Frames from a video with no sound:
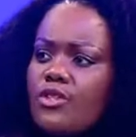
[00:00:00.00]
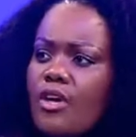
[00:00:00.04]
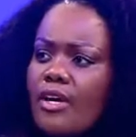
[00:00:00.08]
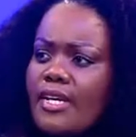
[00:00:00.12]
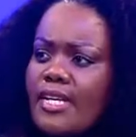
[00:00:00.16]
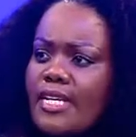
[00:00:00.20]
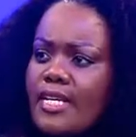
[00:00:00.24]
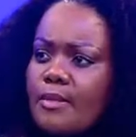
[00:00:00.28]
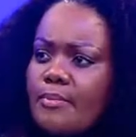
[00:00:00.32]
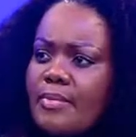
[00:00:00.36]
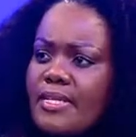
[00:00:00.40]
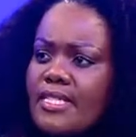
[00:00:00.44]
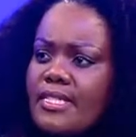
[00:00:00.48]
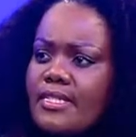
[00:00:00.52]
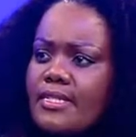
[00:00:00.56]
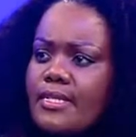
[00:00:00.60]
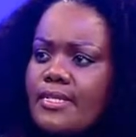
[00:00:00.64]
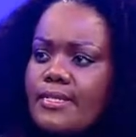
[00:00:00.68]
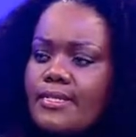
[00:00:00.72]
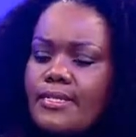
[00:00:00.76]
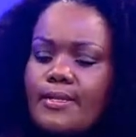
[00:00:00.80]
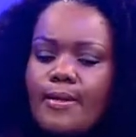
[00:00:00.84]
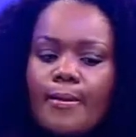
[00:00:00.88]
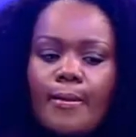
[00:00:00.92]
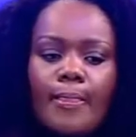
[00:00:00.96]
and starting a
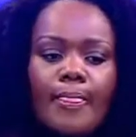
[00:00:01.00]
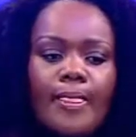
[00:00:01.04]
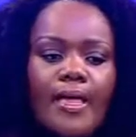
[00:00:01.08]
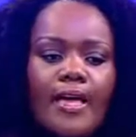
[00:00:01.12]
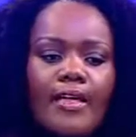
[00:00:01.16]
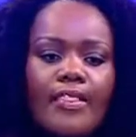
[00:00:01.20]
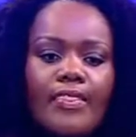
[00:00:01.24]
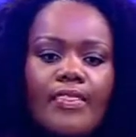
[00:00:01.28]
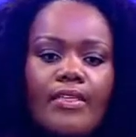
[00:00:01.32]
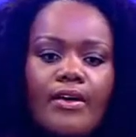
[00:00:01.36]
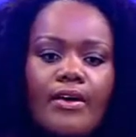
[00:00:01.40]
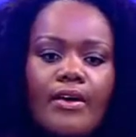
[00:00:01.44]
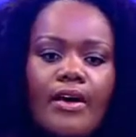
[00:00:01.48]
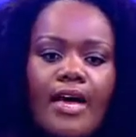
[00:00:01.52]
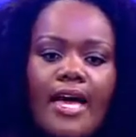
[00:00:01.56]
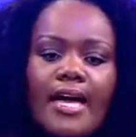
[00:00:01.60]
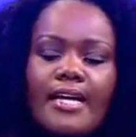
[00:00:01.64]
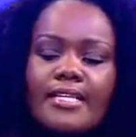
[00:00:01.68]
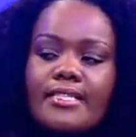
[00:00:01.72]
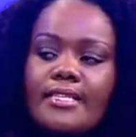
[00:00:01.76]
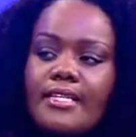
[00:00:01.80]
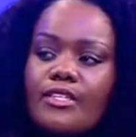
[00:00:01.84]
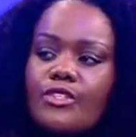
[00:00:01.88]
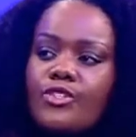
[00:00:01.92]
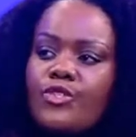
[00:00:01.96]
business, the
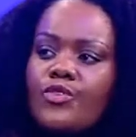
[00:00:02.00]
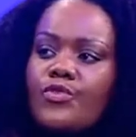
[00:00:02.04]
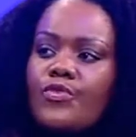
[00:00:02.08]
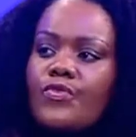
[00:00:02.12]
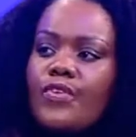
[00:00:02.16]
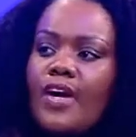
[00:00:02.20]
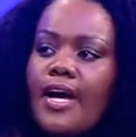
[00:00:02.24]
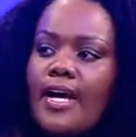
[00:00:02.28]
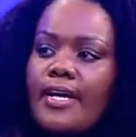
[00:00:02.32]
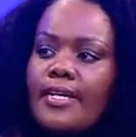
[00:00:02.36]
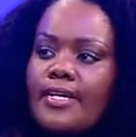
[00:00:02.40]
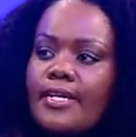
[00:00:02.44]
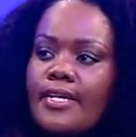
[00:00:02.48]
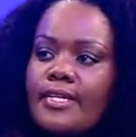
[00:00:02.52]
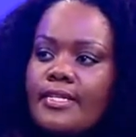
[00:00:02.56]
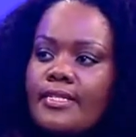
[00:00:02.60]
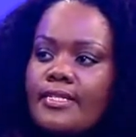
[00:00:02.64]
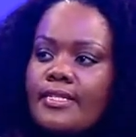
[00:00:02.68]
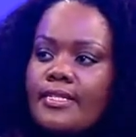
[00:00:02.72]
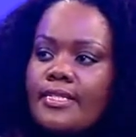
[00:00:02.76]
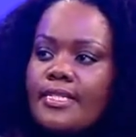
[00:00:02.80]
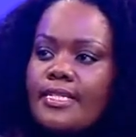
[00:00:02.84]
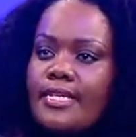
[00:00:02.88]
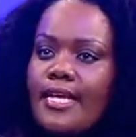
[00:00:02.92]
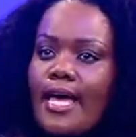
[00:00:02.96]
access to
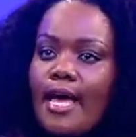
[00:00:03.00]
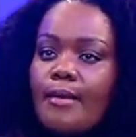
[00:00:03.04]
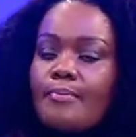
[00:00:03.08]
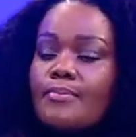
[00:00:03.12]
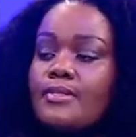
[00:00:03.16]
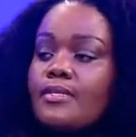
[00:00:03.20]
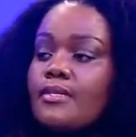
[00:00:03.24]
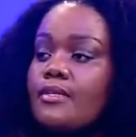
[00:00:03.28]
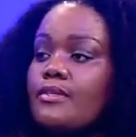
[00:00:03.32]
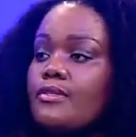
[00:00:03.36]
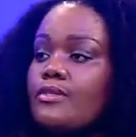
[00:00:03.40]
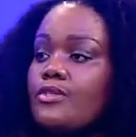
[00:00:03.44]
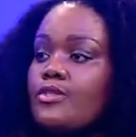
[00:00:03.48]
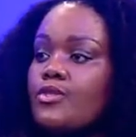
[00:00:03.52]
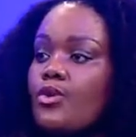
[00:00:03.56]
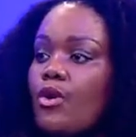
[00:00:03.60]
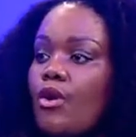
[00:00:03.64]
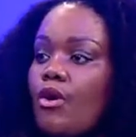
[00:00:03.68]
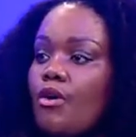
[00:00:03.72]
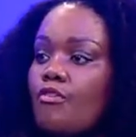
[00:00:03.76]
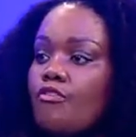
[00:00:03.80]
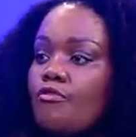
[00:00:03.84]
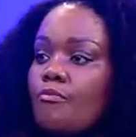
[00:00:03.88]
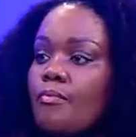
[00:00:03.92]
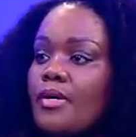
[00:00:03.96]
finance, the absence
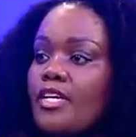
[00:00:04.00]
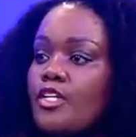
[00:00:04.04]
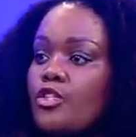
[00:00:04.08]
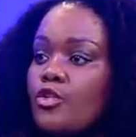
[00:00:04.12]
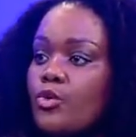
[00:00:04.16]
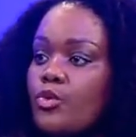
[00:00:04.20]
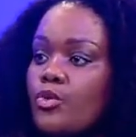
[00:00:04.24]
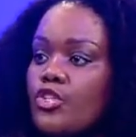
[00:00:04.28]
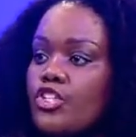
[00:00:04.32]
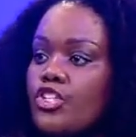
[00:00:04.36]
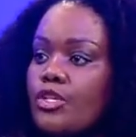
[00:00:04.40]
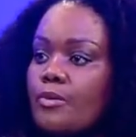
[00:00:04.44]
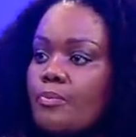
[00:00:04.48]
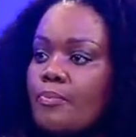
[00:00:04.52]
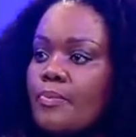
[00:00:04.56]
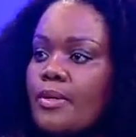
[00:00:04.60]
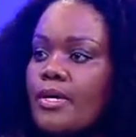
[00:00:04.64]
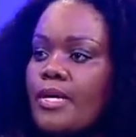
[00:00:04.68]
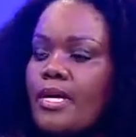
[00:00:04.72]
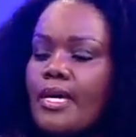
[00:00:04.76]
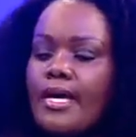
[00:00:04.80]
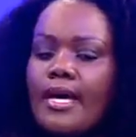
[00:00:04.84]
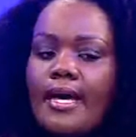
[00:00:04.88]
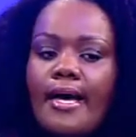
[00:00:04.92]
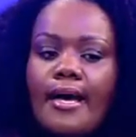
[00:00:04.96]
of mentorship,
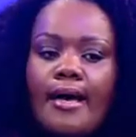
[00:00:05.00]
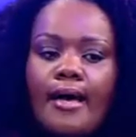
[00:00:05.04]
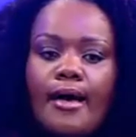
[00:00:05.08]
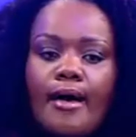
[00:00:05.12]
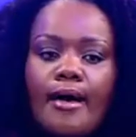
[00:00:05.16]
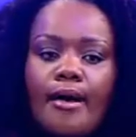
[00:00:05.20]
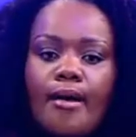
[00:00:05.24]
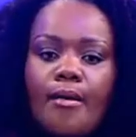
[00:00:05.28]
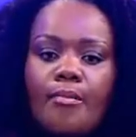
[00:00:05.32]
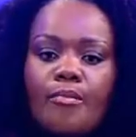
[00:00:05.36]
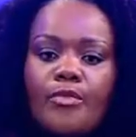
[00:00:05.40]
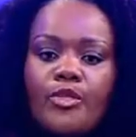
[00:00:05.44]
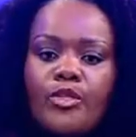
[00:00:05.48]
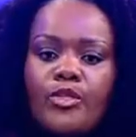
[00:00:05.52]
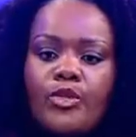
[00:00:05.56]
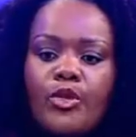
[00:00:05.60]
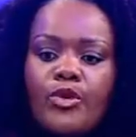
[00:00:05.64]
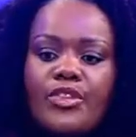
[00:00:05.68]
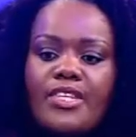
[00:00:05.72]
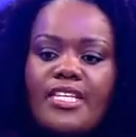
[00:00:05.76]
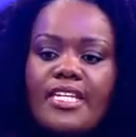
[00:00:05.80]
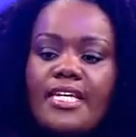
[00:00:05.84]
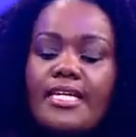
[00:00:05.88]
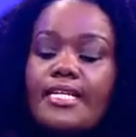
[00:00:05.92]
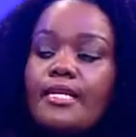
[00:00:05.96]
you
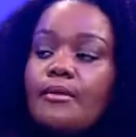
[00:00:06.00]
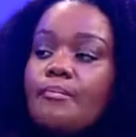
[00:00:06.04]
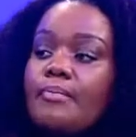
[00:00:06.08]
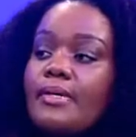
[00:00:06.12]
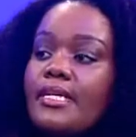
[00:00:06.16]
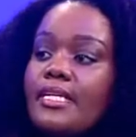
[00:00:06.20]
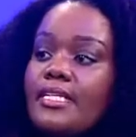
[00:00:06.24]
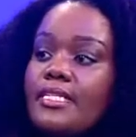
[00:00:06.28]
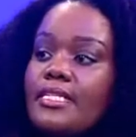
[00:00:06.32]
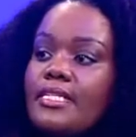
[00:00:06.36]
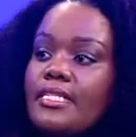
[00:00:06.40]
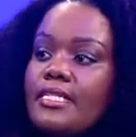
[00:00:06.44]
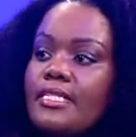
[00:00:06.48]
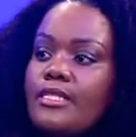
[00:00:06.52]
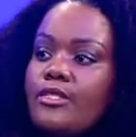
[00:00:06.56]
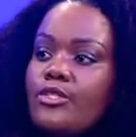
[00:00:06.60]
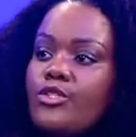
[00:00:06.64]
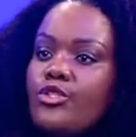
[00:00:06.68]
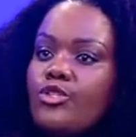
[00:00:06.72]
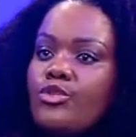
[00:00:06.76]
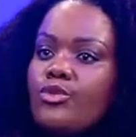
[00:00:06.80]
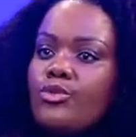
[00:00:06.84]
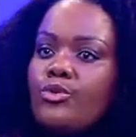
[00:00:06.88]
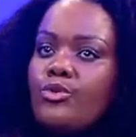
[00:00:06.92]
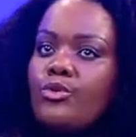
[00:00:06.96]
know, the inability
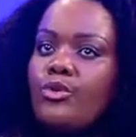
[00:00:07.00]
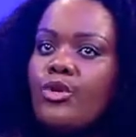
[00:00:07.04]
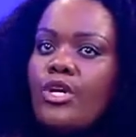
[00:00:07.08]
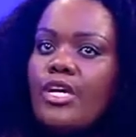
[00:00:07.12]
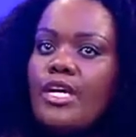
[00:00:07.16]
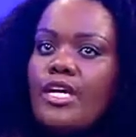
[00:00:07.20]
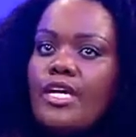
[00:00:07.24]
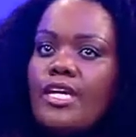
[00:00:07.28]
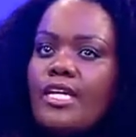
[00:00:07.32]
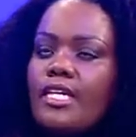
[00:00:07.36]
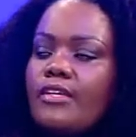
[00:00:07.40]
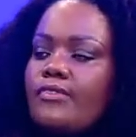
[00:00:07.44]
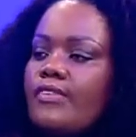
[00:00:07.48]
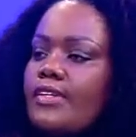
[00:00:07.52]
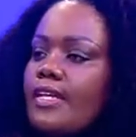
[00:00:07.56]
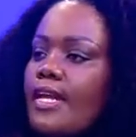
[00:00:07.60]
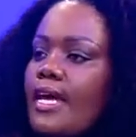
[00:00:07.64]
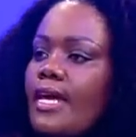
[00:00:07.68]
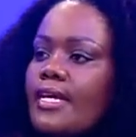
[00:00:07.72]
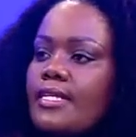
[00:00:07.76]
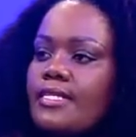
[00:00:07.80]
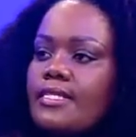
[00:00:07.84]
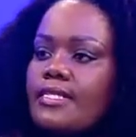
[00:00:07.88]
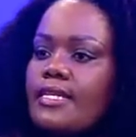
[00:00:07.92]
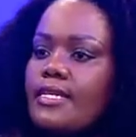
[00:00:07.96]
to even
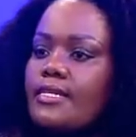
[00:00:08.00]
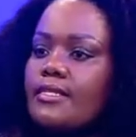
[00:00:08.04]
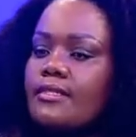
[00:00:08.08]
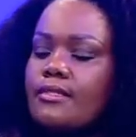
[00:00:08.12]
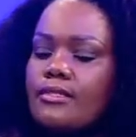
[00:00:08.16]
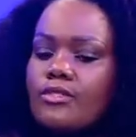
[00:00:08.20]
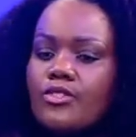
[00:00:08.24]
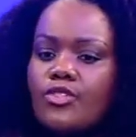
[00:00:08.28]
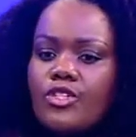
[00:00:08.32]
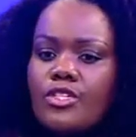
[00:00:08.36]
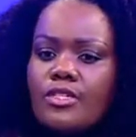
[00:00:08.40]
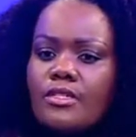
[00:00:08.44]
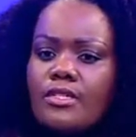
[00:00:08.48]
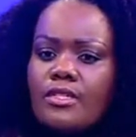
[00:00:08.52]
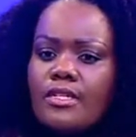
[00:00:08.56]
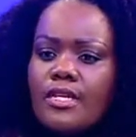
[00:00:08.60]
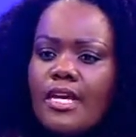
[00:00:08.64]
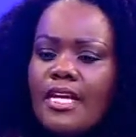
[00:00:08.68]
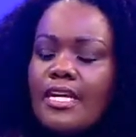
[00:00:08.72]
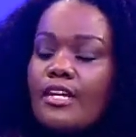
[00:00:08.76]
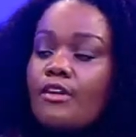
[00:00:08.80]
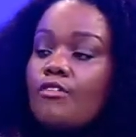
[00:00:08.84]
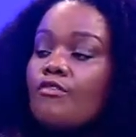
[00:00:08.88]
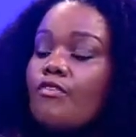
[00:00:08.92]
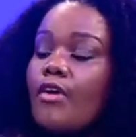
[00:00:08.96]
access just
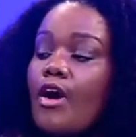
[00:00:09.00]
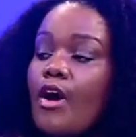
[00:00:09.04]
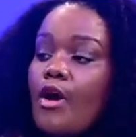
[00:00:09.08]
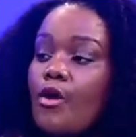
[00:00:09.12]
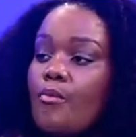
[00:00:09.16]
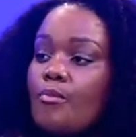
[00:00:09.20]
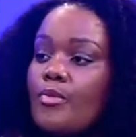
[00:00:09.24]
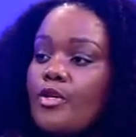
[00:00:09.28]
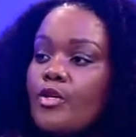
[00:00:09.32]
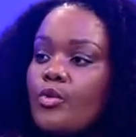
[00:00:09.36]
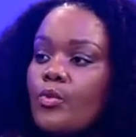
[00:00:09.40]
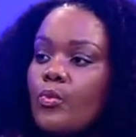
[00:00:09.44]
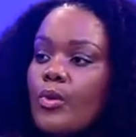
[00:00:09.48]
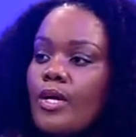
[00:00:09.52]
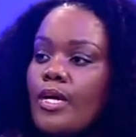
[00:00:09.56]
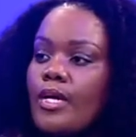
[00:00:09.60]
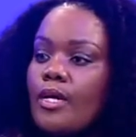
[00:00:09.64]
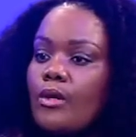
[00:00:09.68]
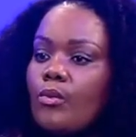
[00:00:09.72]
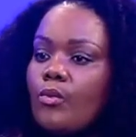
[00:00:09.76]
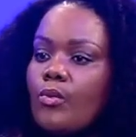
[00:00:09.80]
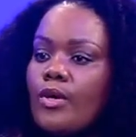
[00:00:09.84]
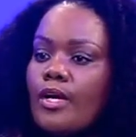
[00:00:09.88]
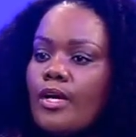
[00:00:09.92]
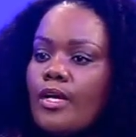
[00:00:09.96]
an environment
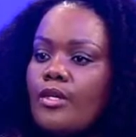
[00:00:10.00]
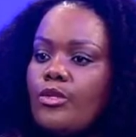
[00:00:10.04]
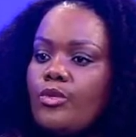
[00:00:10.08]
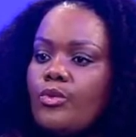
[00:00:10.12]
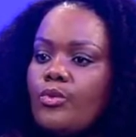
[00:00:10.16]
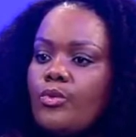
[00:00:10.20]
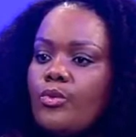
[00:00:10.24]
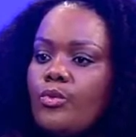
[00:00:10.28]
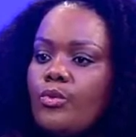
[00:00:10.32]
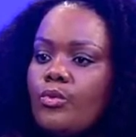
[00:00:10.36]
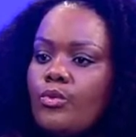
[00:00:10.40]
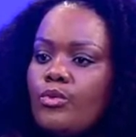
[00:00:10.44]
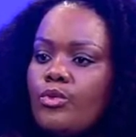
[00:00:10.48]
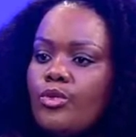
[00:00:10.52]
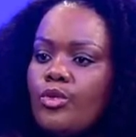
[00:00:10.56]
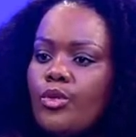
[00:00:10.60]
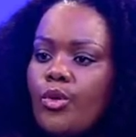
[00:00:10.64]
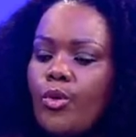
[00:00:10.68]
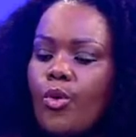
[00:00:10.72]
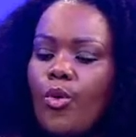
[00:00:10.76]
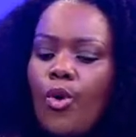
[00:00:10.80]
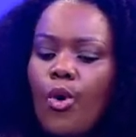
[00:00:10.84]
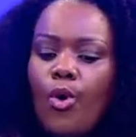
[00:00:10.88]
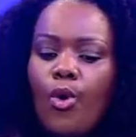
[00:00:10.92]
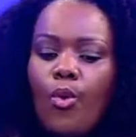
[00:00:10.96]
where you
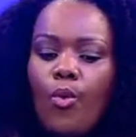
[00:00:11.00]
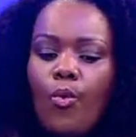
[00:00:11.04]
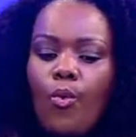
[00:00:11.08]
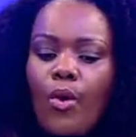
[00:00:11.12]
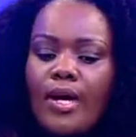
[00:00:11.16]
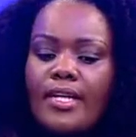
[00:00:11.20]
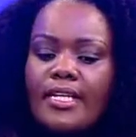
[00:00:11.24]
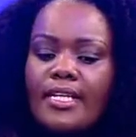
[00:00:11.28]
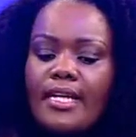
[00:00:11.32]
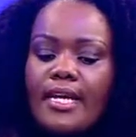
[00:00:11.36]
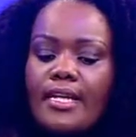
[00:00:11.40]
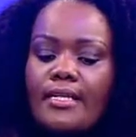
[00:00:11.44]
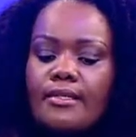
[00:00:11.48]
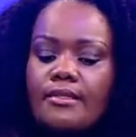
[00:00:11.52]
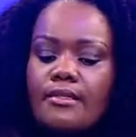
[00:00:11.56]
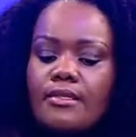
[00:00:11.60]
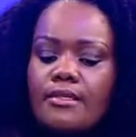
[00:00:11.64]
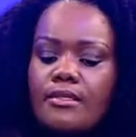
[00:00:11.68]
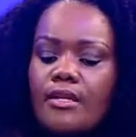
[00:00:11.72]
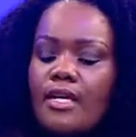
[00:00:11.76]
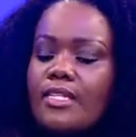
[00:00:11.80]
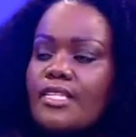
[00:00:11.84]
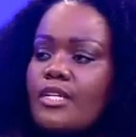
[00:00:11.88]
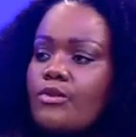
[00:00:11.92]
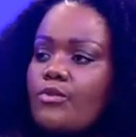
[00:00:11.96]
know, one can
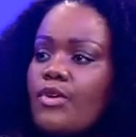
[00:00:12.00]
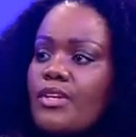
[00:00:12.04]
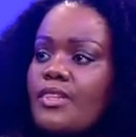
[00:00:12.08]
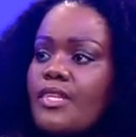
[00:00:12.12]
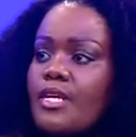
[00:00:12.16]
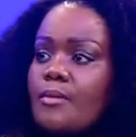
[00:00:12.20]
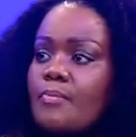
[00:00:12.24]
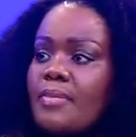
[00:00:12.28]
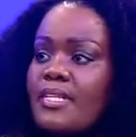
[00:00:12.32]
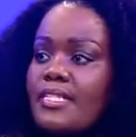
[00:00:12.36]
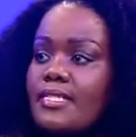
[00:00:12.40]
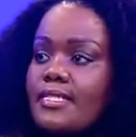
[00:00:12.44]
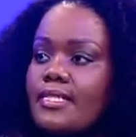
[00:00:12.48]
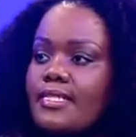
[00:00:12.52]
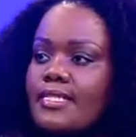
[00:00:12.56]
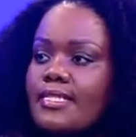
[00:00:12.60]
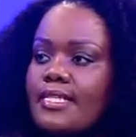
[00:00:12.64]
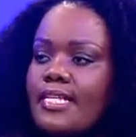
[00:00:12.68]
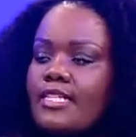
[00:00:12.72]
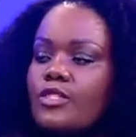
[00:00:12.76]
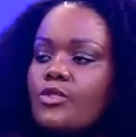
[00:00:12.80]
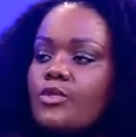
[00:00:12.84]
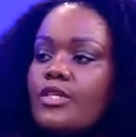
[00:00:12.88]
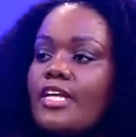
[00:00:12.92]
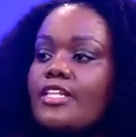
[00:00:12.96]
start and run their business.
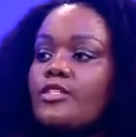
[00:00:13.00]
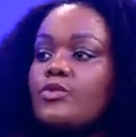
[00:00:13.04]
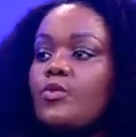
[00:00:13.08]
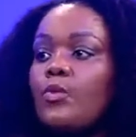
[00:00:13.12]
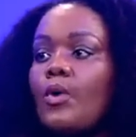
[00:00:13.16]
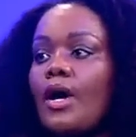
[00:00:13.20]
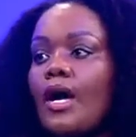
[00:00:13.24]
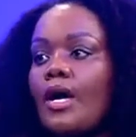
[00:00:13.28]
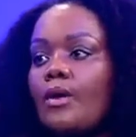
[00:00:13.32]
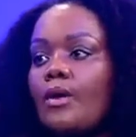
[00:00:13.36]
That's